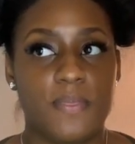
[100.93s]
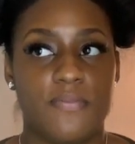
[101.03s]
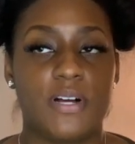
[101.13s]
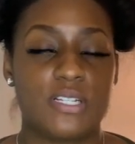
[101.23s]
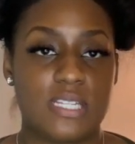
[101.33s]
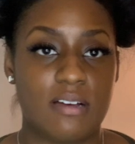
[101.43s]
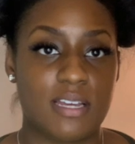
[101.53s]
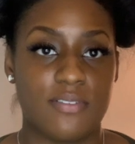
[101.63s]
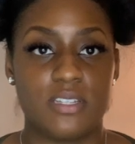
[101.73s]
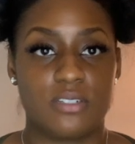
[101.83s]
first, I'll
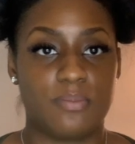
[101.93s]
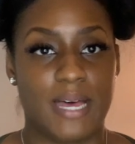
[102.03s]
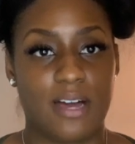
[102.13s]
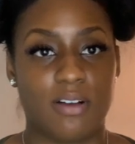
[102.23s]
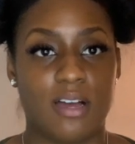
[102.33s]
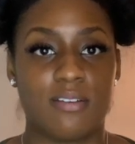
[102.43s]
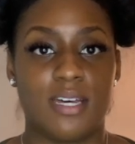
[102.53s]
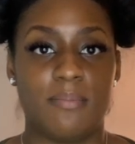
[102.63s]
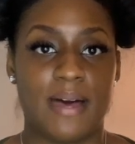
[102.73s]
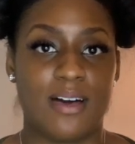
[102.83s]
give a little background
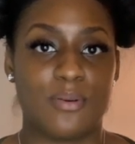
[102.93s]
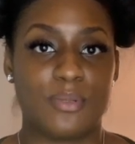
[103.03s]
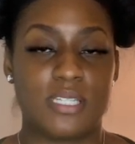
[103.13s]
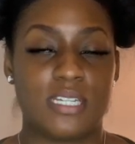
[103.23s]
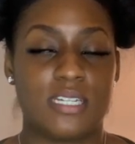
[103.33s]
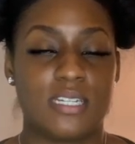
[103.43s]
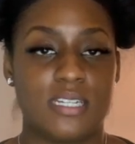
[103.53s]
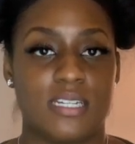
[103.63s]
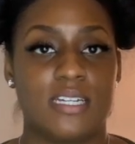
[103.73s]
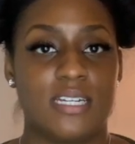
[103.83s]
about
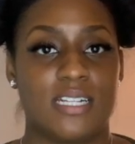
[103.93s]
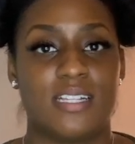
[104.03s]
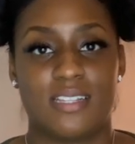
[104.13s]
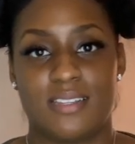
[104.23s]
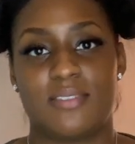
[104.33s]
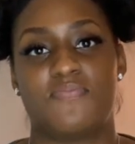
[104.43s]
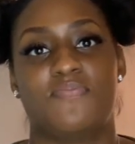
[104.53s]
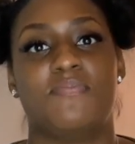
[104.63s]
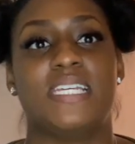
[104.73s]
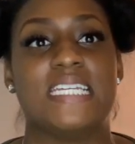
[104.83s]

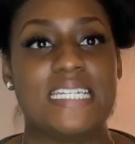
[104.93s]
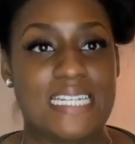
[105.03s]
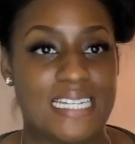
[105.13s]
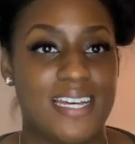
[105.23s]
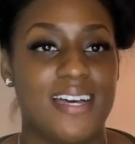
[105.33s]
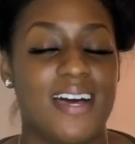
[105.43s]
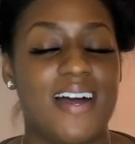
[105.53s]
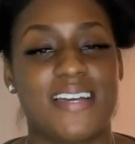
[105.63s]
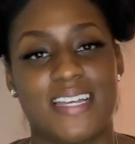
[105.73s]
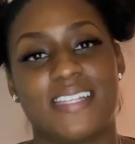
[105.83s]
me,
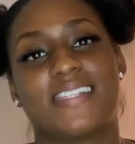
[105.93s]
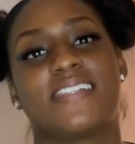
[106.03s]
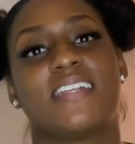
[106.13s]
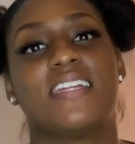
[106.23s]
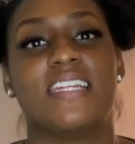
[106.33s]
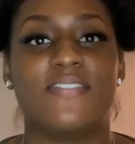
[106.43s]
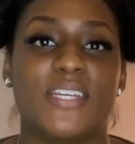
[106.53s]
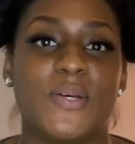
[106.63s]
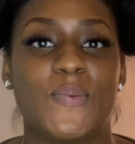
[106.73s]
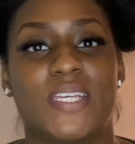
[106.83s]
I guess,
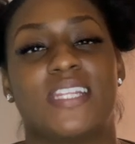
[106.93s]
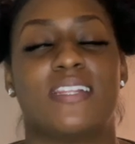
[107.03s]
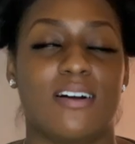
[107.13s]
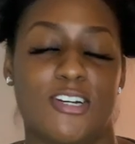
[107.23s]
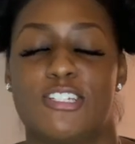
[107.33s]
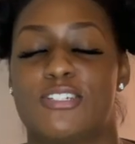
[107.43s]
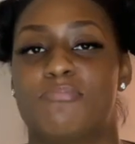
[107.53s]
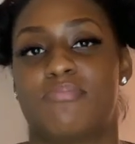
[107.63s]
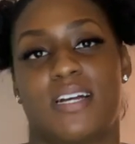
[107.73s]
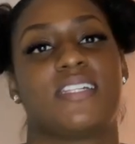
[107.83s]
living with large
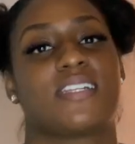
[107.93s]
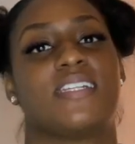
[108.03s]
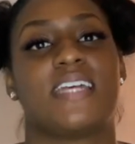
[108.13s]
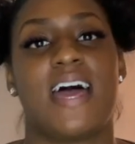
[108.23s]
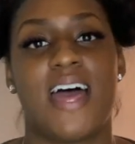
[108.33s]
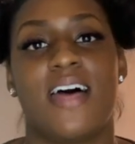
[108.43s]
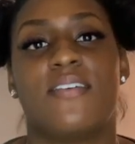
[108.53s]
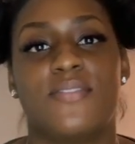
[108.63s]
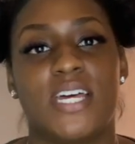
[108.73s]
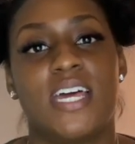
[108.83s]
breasts, because I
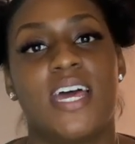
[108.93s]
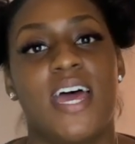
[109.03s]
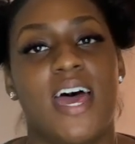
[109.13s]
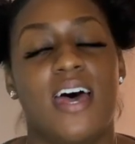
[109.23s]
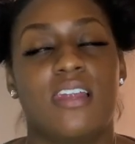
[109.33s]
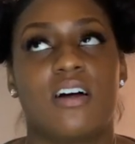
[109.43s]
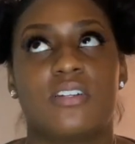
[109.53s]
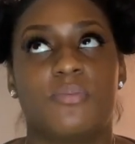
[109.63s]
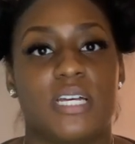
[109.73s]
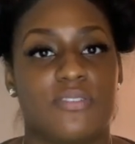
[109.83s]
have had
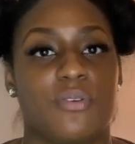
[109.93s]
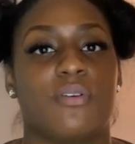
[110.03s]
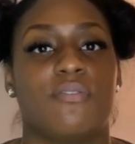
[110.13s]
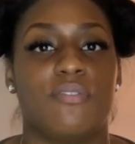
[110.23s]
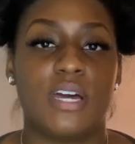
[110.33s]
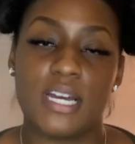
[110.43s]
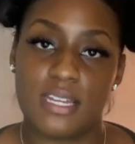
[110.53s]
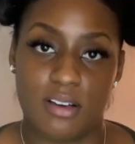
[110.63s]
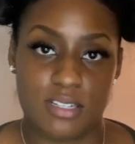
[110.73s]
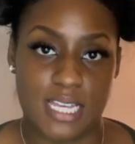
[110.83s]
large breasts for a very
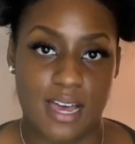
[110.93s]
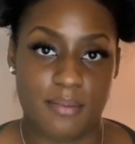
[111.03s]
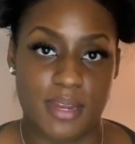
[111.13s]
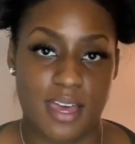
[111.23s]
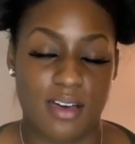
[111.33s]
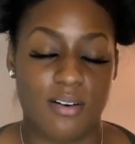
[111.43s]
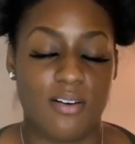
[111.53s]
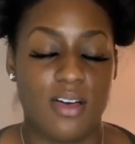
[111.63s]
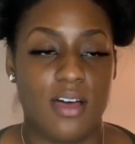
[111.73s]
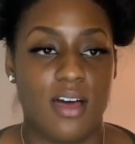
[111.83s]
long time now.
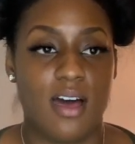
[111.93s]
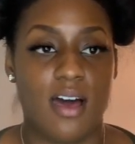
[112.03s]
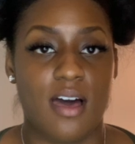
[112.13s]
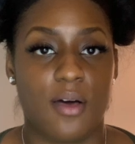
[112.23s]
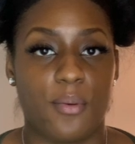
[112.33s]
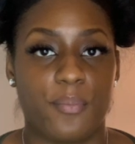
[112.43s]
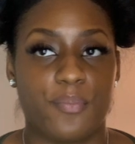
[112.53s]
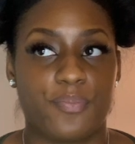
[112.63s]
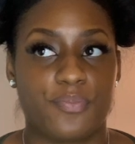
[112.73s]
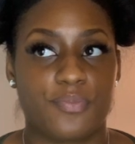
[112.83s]

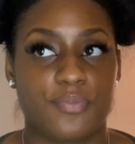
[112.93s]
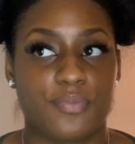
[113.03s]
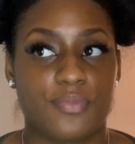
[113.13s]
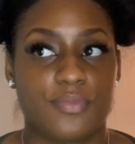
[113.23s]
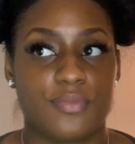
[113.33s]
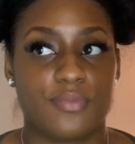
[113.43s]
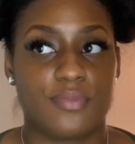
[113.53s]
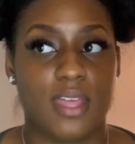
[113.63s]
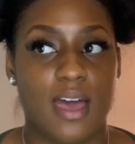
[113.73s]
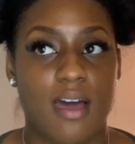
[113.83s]

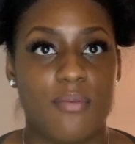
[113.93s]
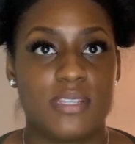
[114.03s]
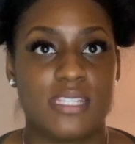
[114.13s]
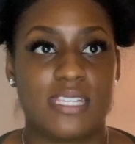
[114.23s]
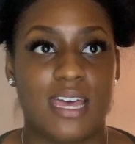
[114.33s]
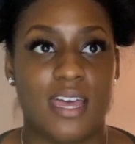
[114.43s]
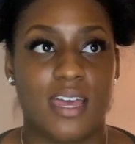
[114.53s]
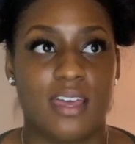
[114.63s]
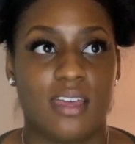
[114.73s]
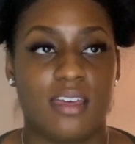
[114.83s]
I would
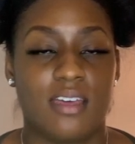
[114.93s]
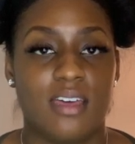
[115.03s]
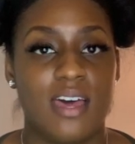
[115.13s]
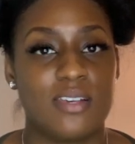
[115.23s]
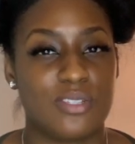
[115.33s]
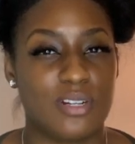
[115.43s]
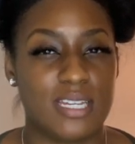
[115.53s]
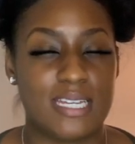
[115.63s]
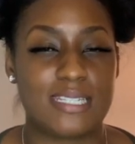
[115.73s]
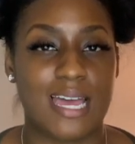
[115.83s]
say as
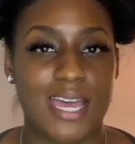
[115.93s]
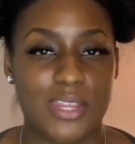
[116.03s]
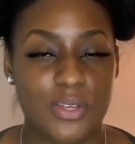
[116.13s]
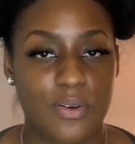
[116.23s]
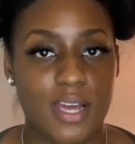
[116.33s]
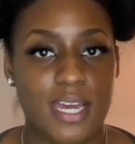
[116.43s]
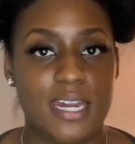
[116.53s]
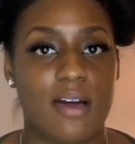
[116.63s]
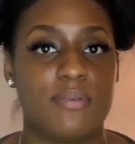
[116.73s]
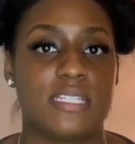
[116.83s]
early as 8th grade,
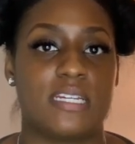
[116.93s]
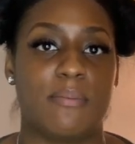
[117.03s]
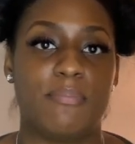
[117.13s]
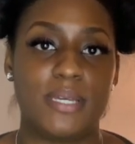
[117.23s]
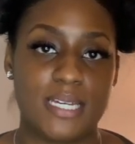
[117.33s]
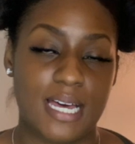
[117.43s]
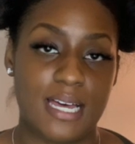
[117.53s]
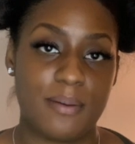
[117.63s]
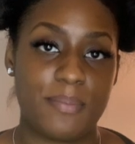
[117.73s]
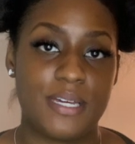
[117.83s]
I was in a B
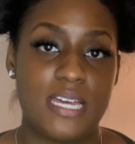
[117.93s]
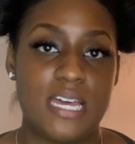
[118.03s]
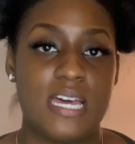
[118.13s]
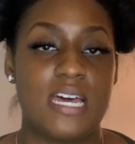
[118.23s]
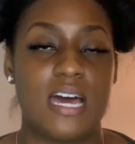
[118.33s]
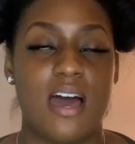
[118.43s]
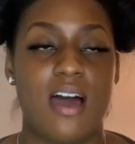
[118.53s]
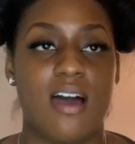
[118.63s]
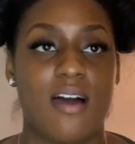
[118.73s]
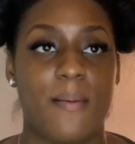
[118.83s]
cup.
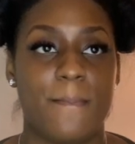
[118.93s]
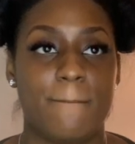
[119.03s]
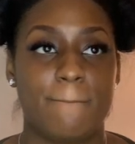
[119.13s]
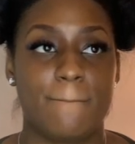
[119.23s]
By